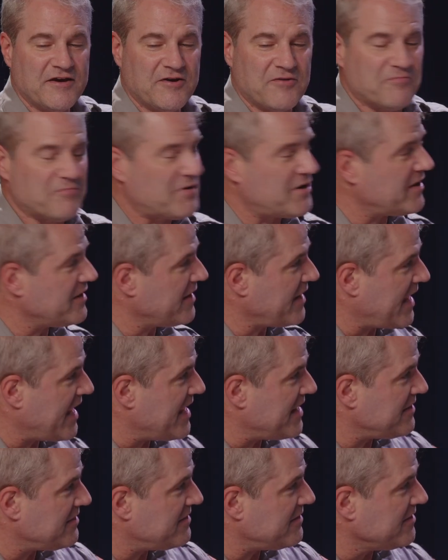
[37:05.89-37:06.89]
but
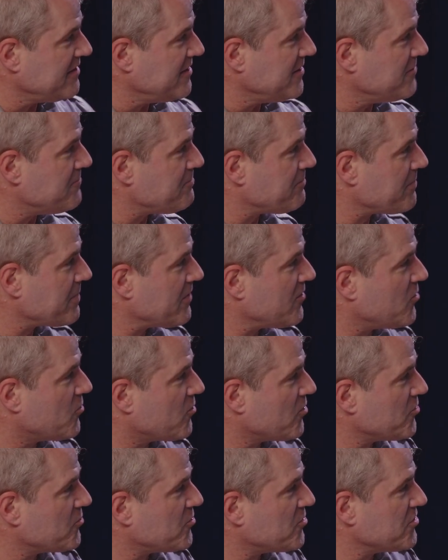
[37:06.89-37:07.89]
at the
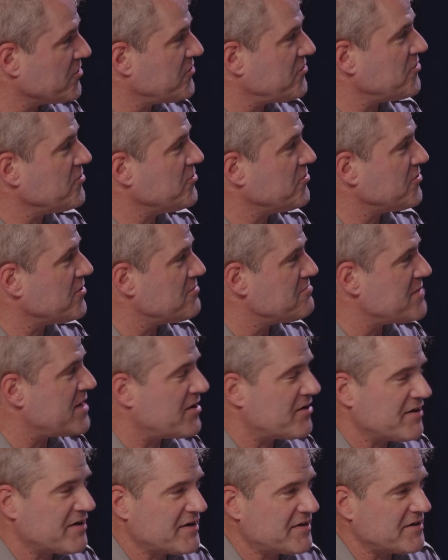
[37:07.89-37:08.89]
World War II
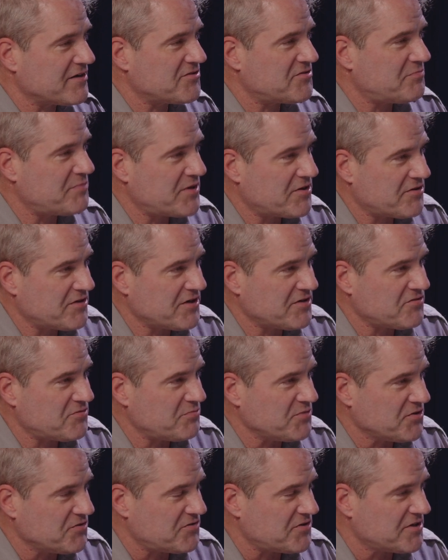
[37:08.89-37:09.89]
American Experience
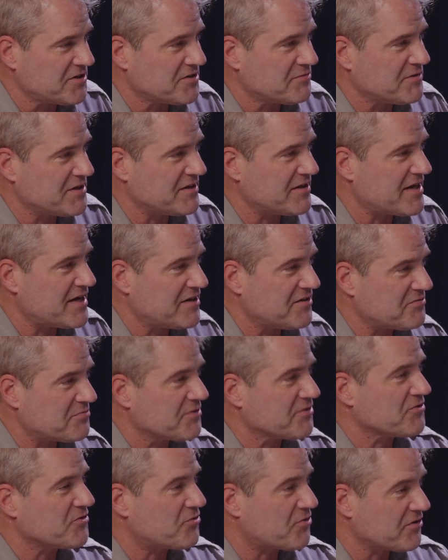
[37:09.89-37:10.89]
Museum in
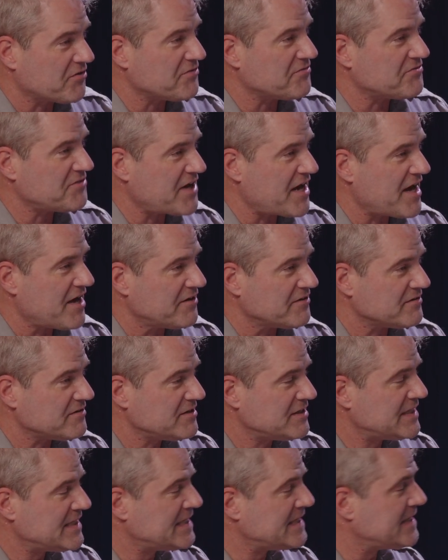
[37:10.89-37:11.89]
Gettysburg, north of town,
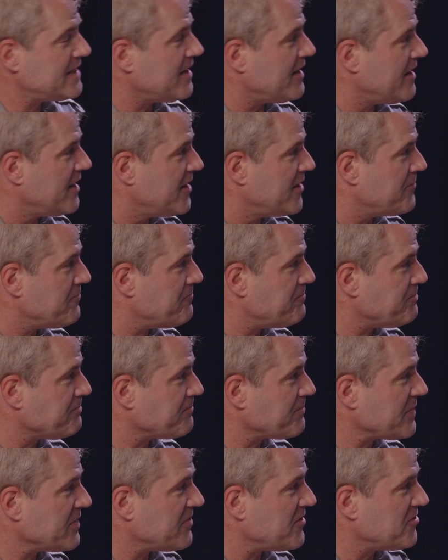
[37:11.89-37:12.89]

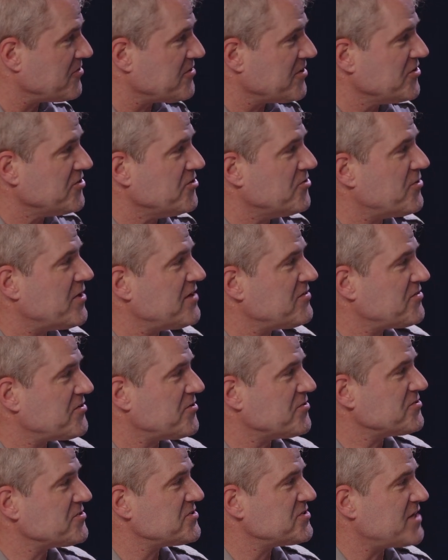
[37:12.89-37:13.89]
there's a
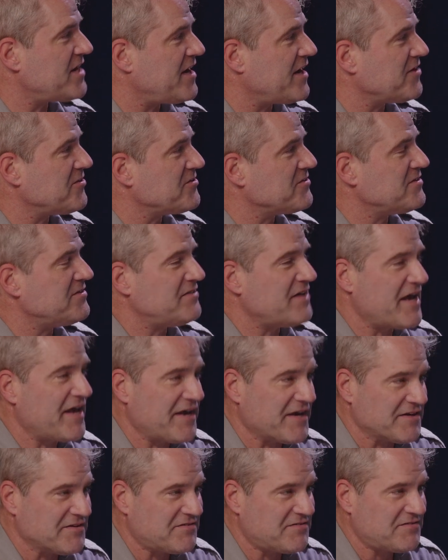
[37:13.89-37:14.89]
USO-style
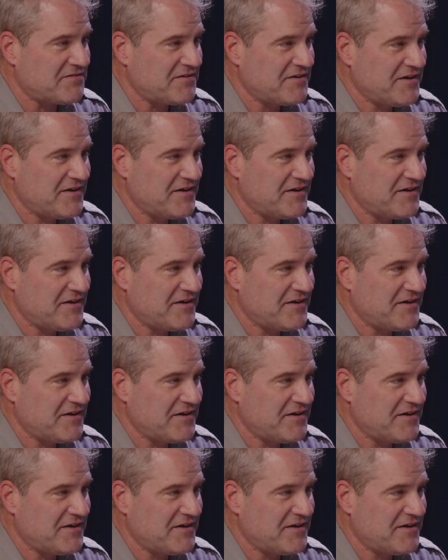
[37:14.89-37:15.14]
dance